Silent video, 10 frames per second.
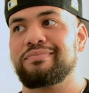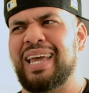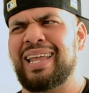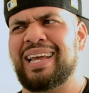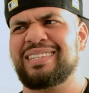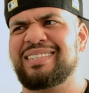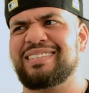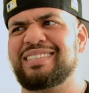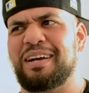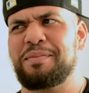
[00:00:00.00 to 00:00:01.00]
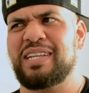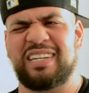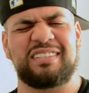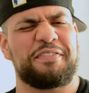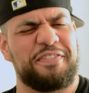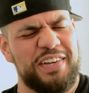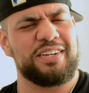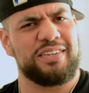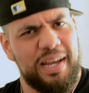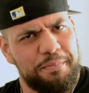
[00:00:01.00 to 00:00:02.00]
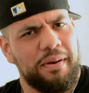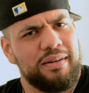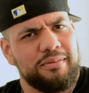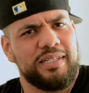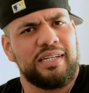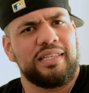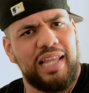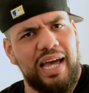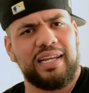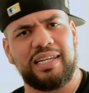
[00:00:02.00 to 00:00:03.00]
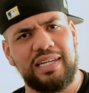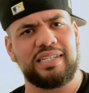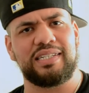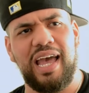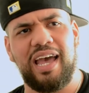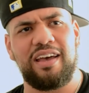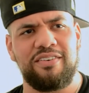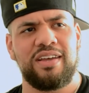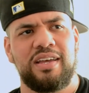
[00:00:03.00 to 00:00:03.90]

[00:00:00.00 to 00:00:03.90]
And that's a fear that probably a lot of kids have